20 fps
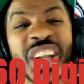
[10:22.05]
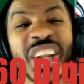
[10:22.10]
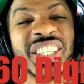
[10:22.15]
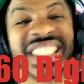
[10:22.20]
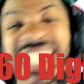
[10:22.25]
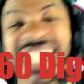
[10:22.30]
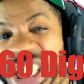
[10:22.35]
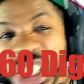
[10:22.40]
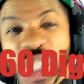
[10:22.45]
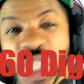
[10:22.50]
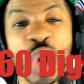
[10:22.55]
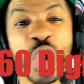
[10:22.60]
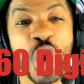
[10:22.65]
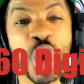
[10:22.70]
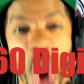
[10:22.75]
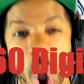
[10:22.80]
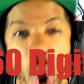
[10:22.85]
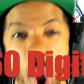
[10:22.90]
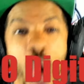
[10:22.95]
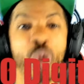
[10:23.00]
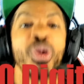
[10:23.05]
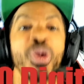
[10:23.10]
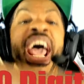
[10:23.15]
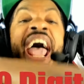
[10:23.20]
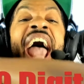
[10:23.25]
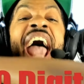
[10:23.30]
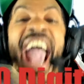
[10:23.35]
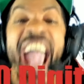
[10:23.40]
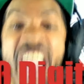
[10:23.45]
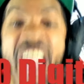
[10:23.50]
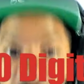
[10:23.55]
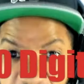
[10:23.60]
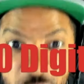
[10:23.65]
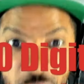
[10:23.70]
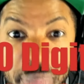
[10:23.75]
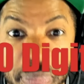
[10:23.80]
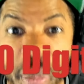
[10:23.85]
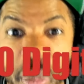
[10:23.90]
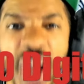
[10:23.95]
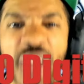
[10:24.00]
digital code every
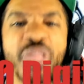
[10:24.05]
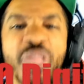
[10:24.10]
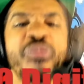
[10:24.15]
month